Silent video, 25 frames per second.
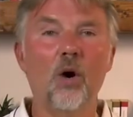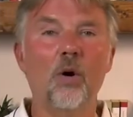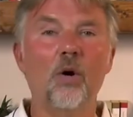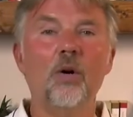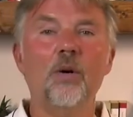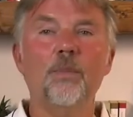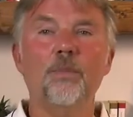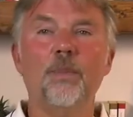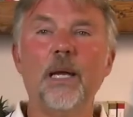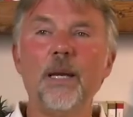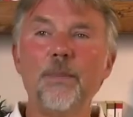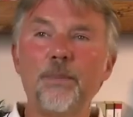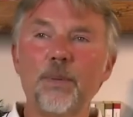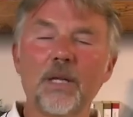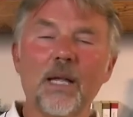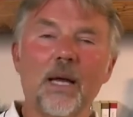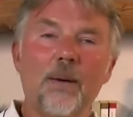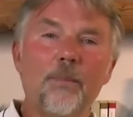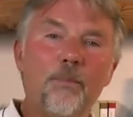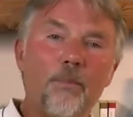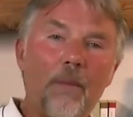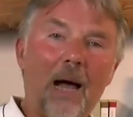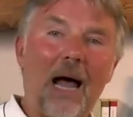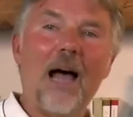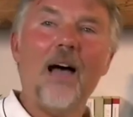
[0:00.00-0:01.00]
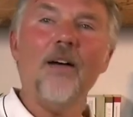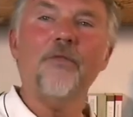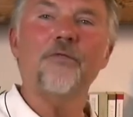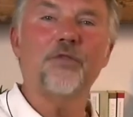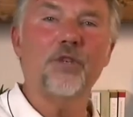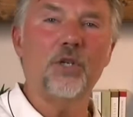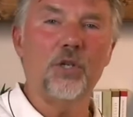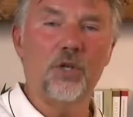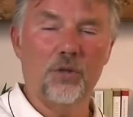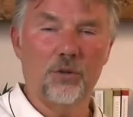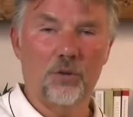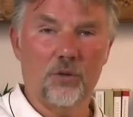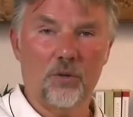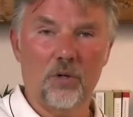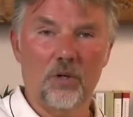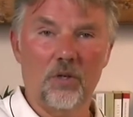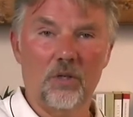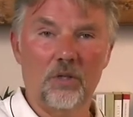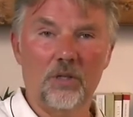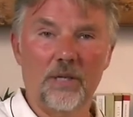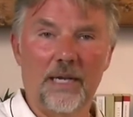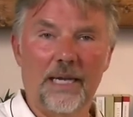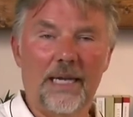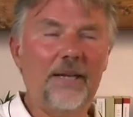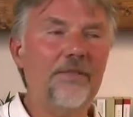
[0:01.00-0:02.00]
people at my
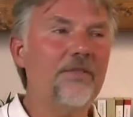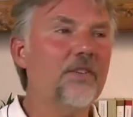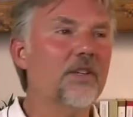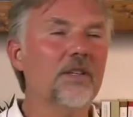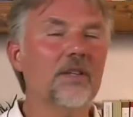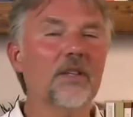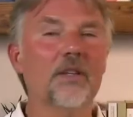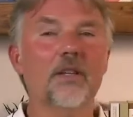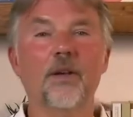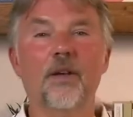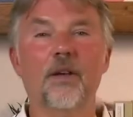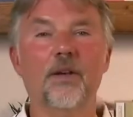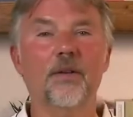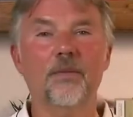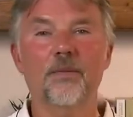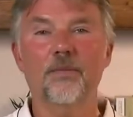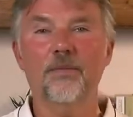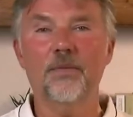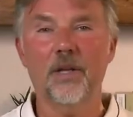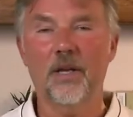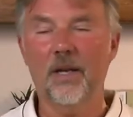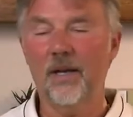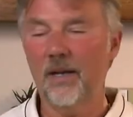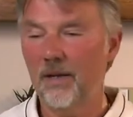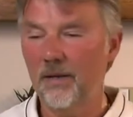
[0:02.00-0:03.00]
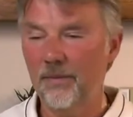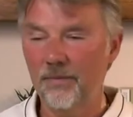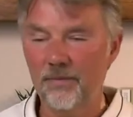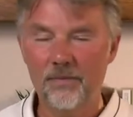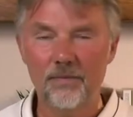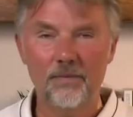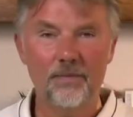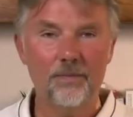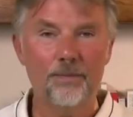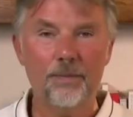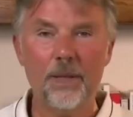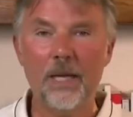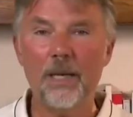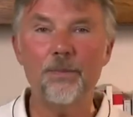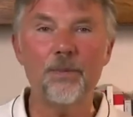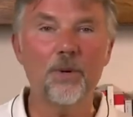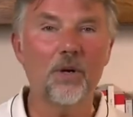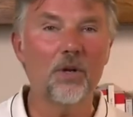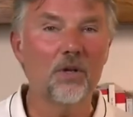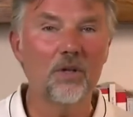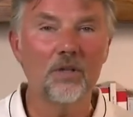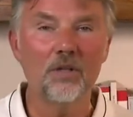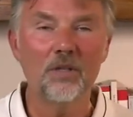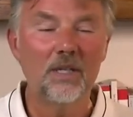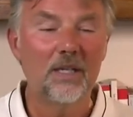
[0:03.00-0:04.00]
funeral, even the
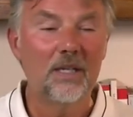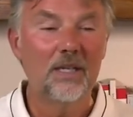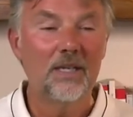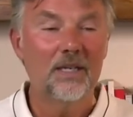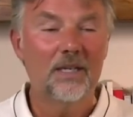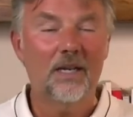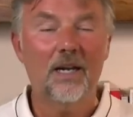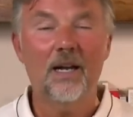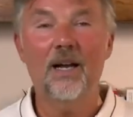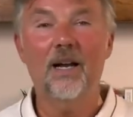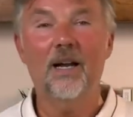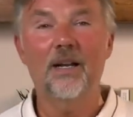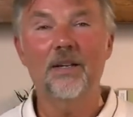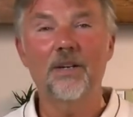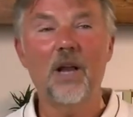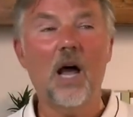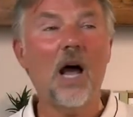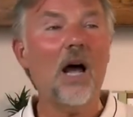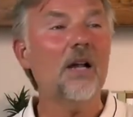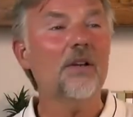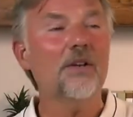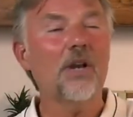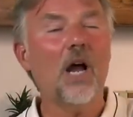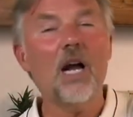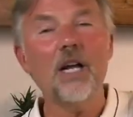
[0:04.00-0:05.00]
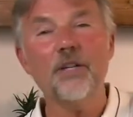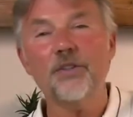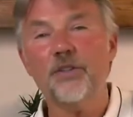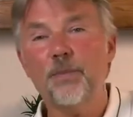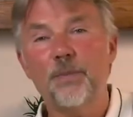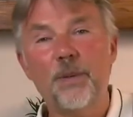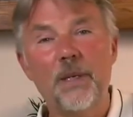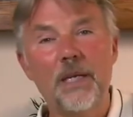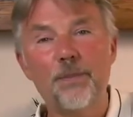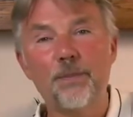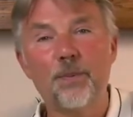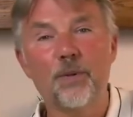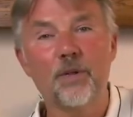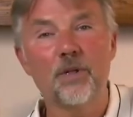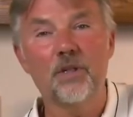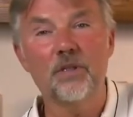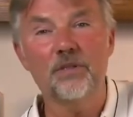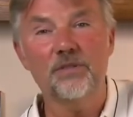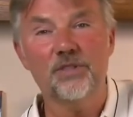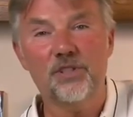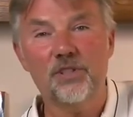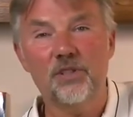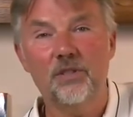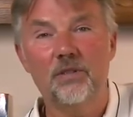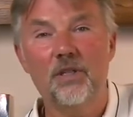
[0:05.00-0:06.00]
people, not the people
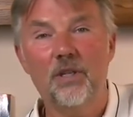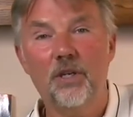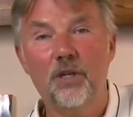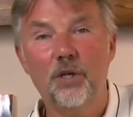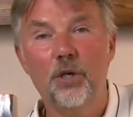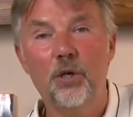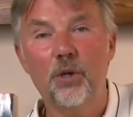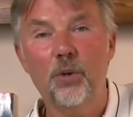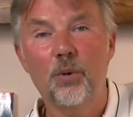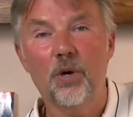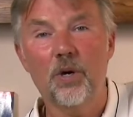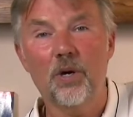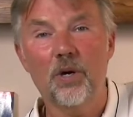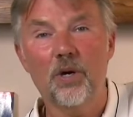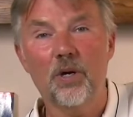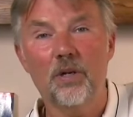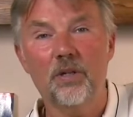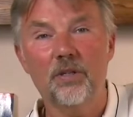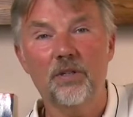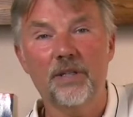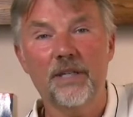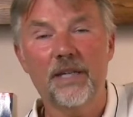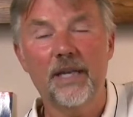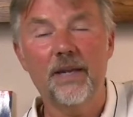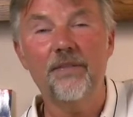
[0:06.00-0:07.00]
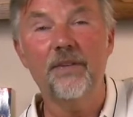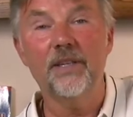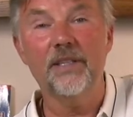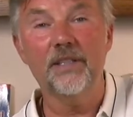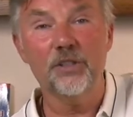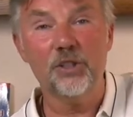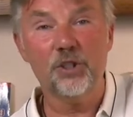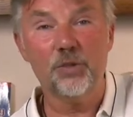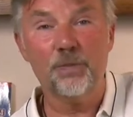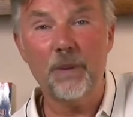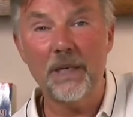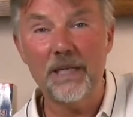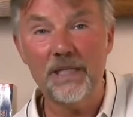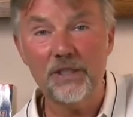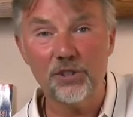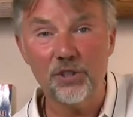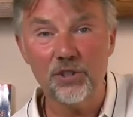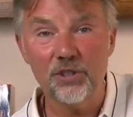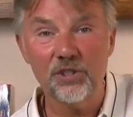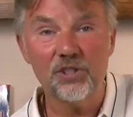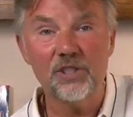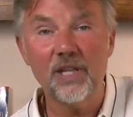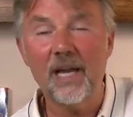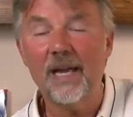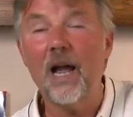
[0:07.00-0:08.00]
who are giving the
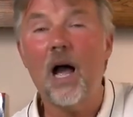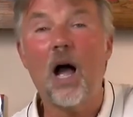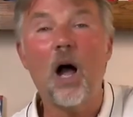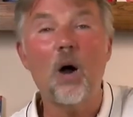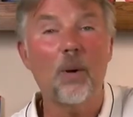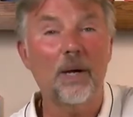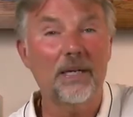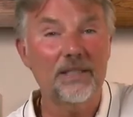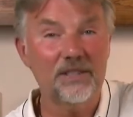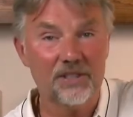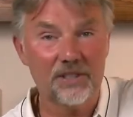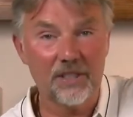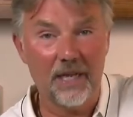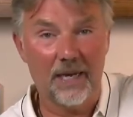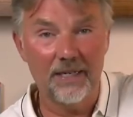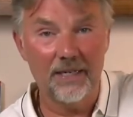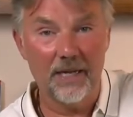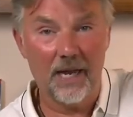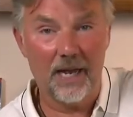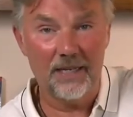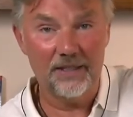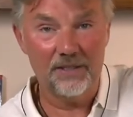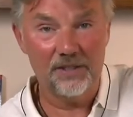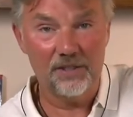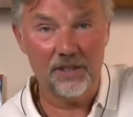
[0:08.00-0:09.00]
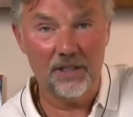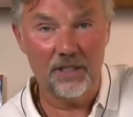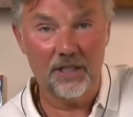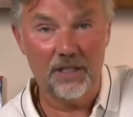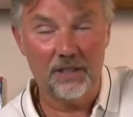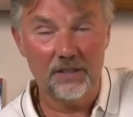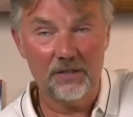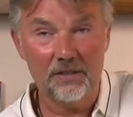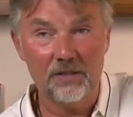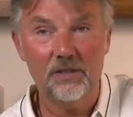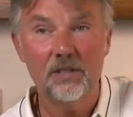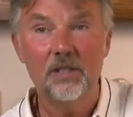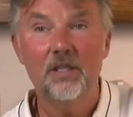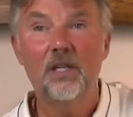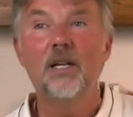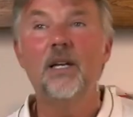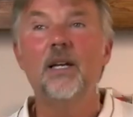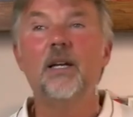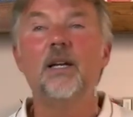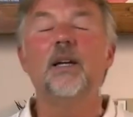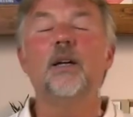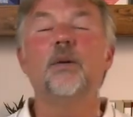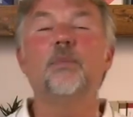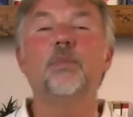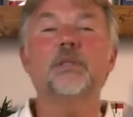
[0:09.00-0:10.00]
speeches, they always say nice things,
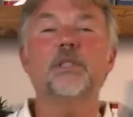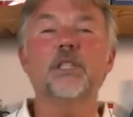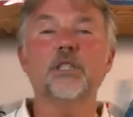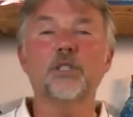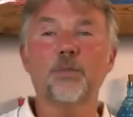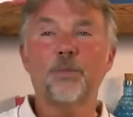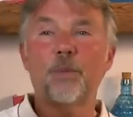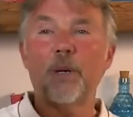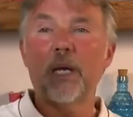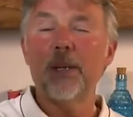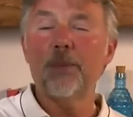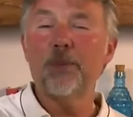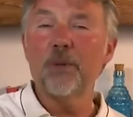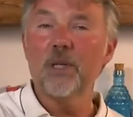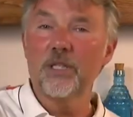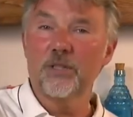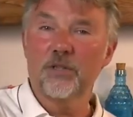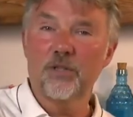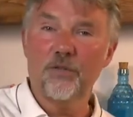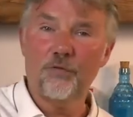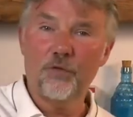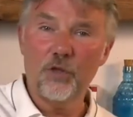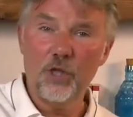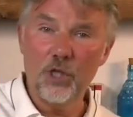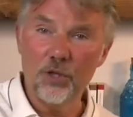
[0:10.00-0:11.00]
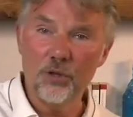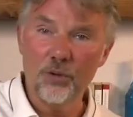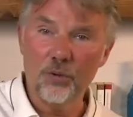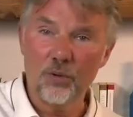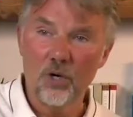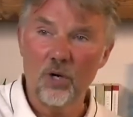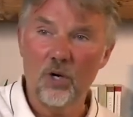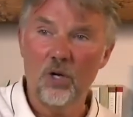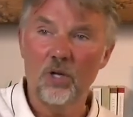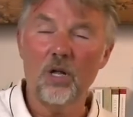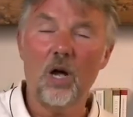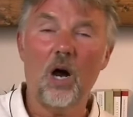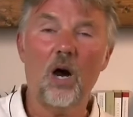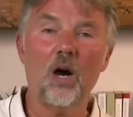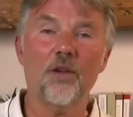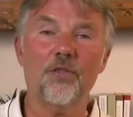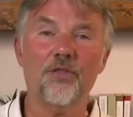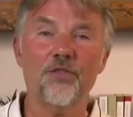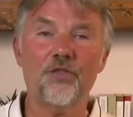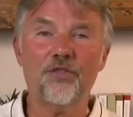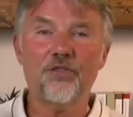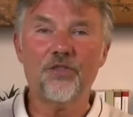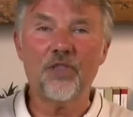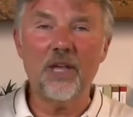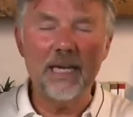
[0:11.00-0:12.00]
but that the people at the funeral are
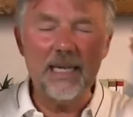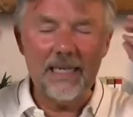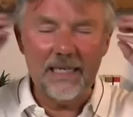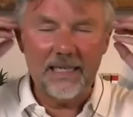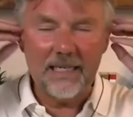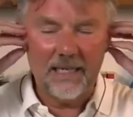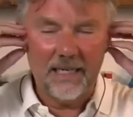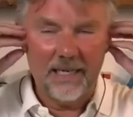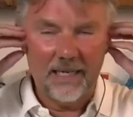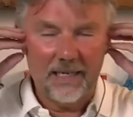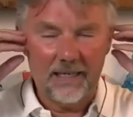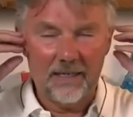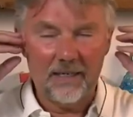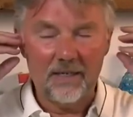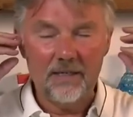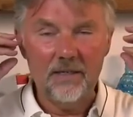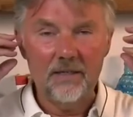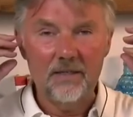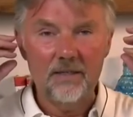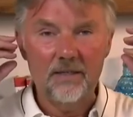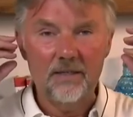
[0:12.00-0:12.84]
thinking